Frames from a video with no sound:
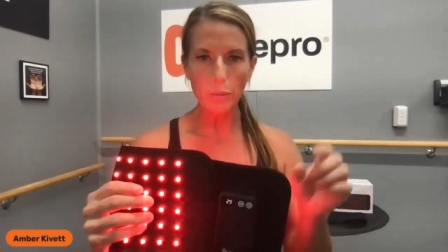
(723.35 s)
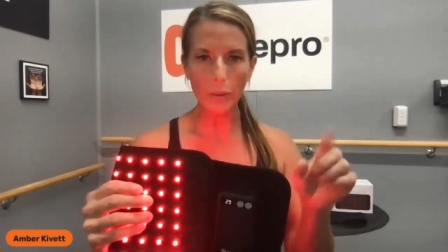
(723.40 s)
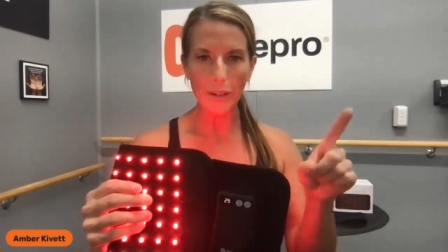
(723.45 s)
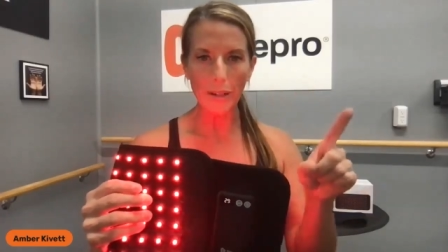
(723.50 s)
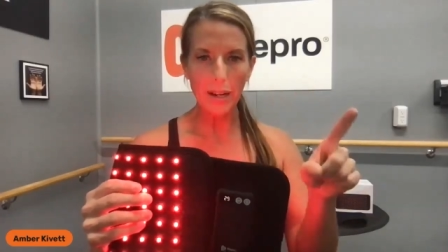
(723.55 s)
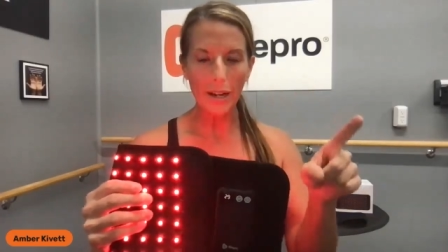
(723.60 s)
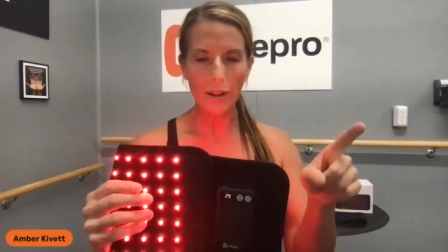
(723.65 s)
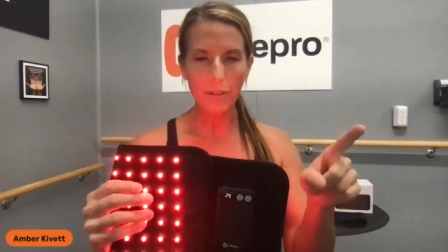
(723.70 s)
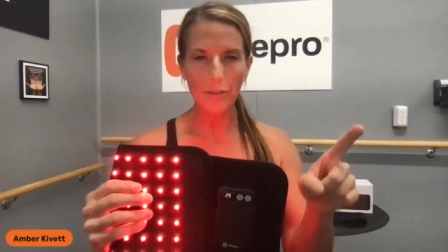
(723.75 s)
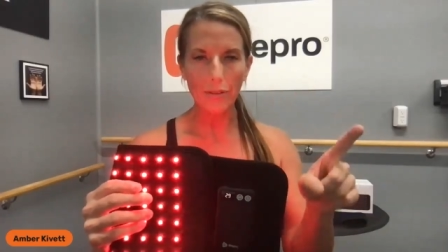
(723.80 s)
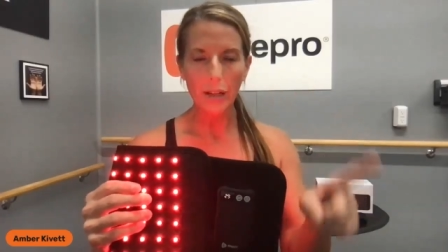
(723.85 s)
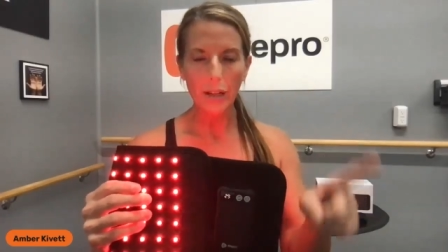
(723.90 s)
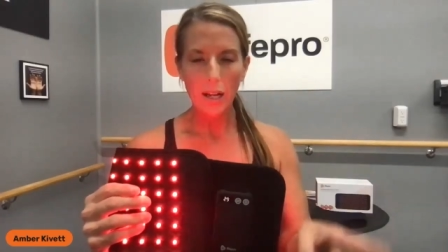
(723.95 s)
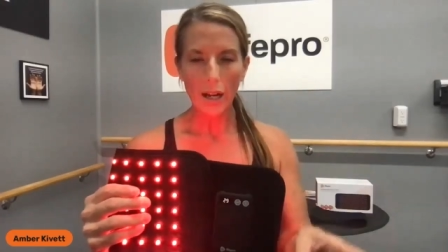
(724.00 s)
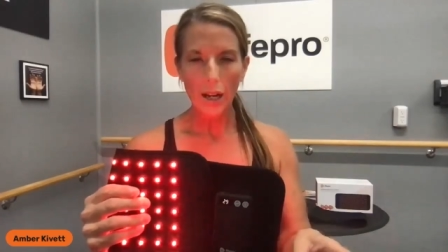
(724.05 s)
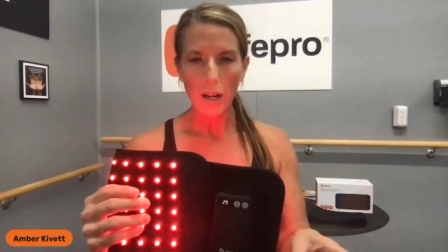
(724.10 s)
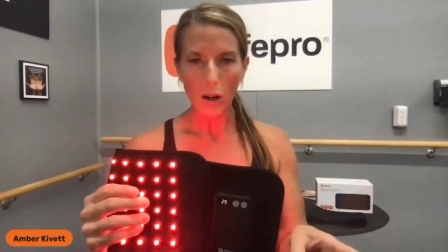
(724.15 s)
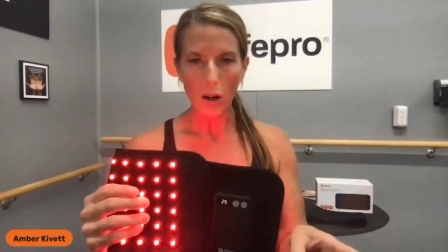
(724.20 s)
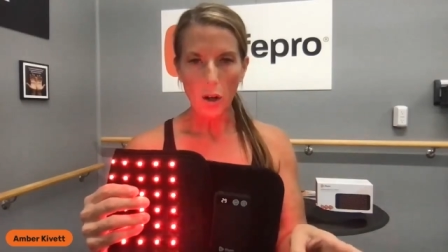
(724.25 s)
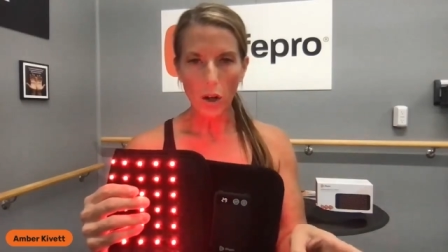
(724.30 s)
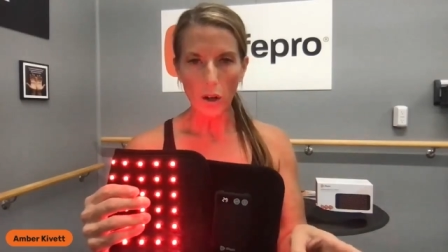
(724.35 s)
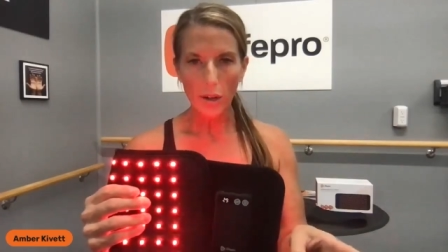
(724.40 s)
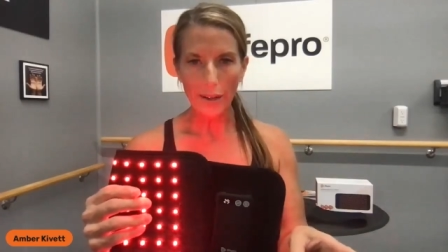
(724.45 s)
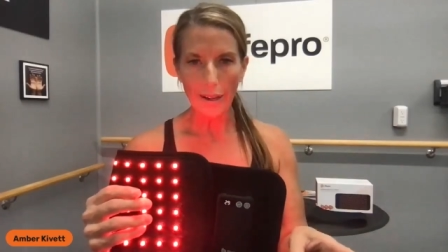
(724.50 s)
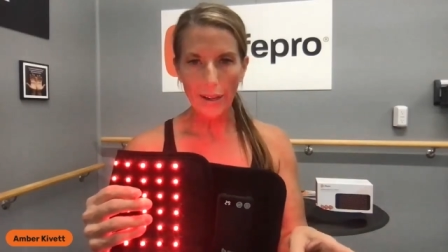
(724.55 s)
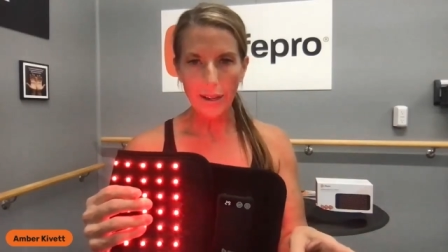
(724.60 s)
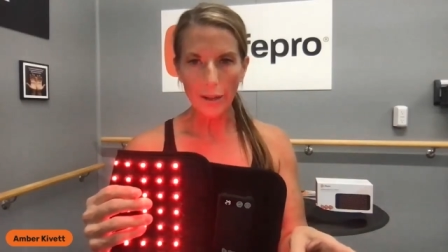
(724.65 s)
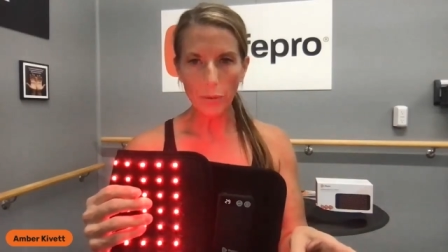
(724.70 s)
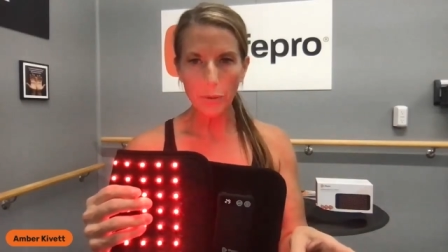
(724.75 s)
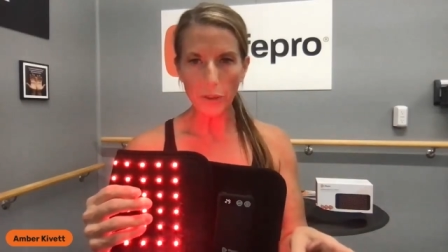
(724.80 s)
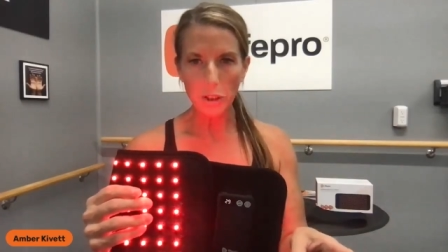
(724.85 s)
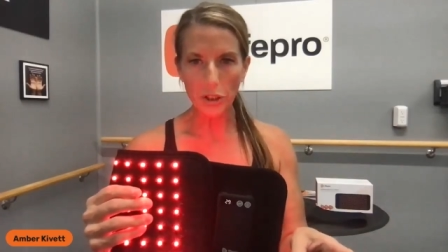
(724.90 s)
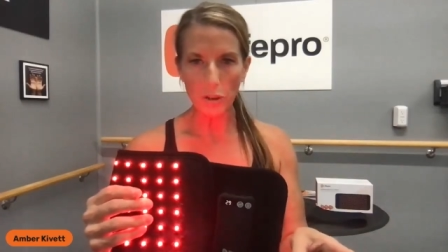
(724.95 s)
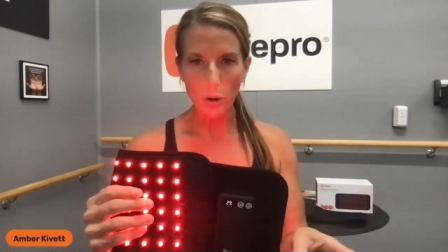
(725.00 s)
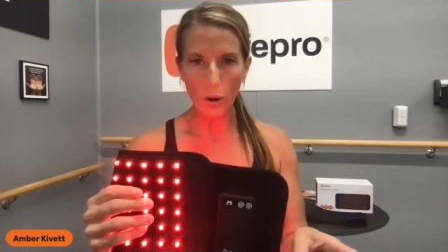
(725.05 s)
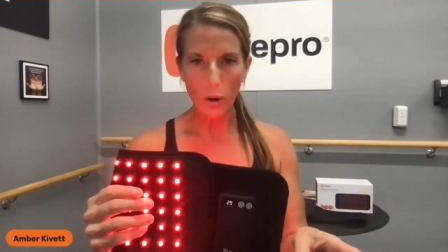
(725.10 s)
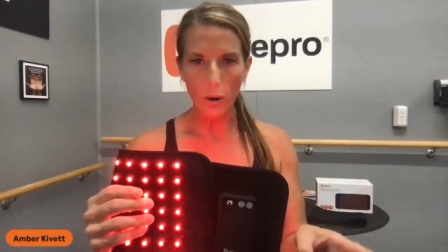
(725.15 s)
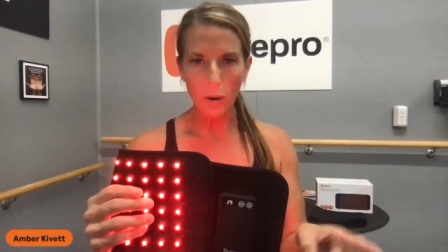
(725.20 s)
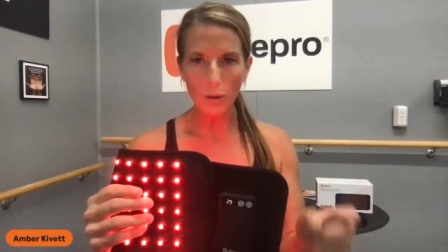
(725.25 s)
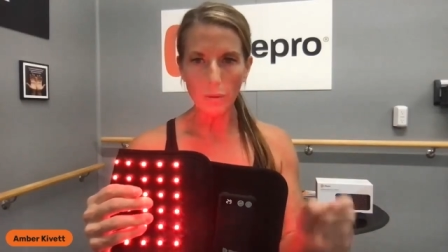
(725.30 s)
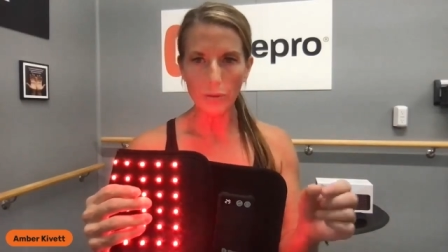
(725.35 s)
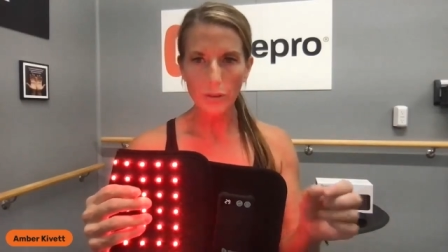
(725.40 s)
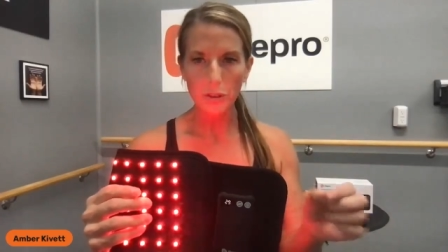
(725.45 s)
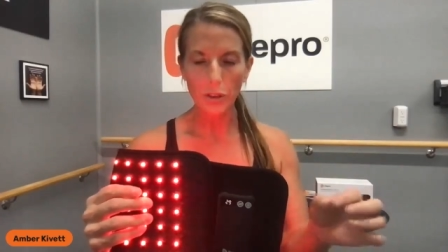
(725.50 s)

We have A, which is all.